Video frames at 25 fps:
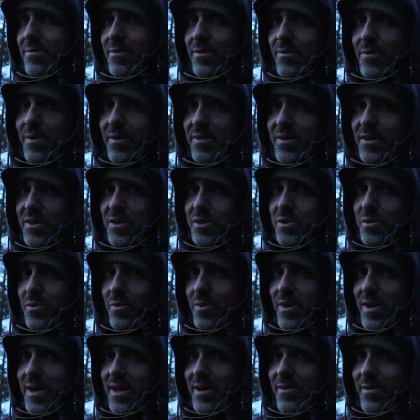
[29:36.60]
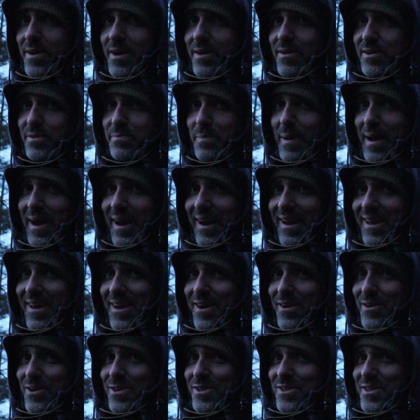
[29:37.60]
The one that you saw earlier when I was paddling
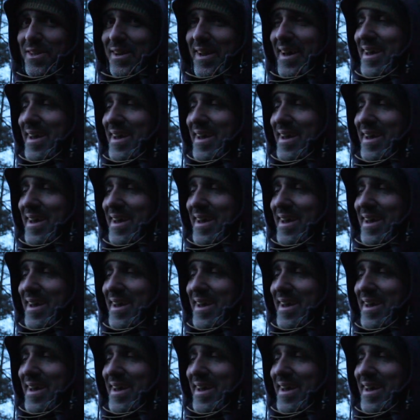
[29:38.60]
across the